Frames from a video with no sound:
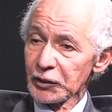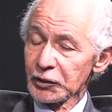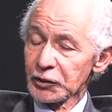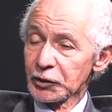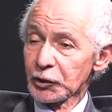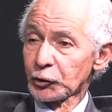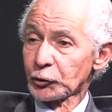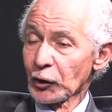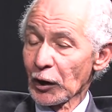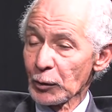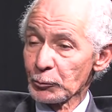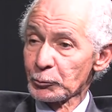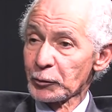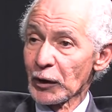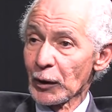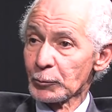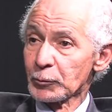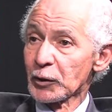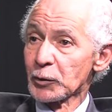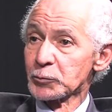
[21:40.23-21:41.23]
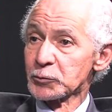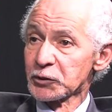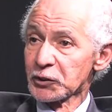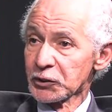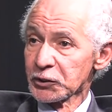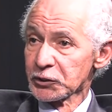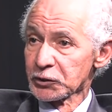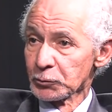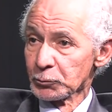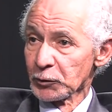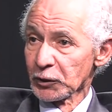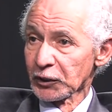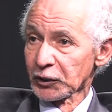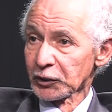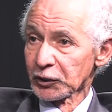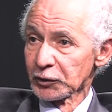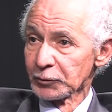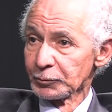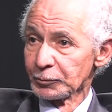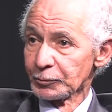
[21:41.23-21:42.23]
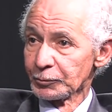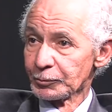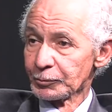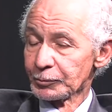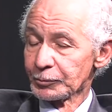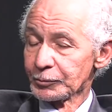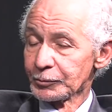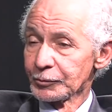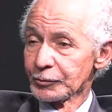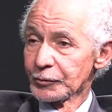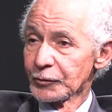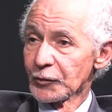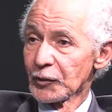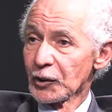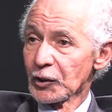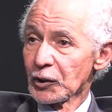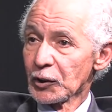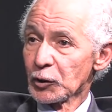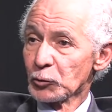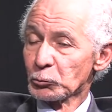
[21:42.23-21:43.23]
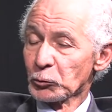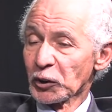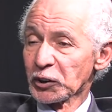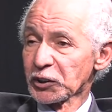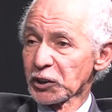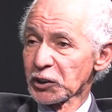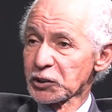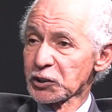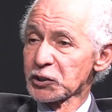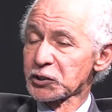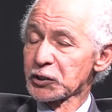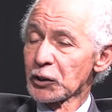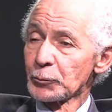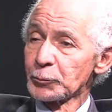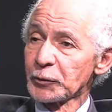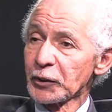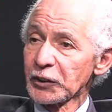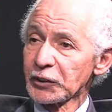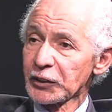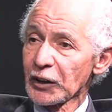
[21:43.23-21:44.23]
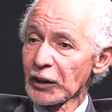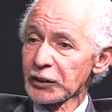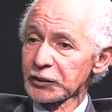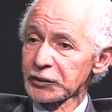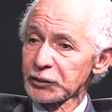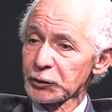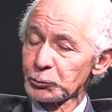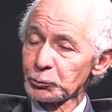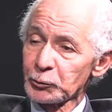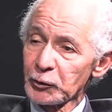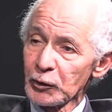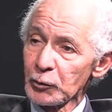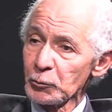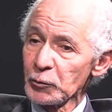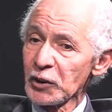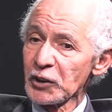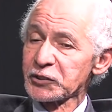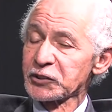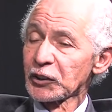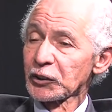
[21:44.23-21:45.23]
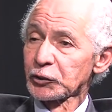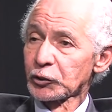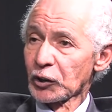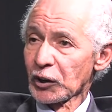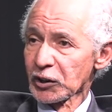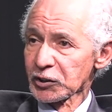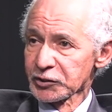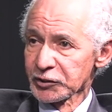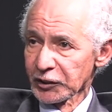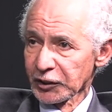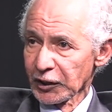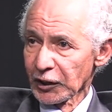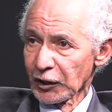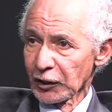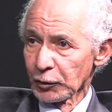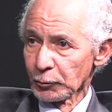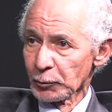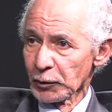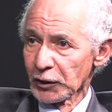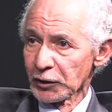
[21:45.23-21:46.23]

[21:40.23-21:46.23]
the crime problems in Jamaica. But this is something that permeates across the Caribbean.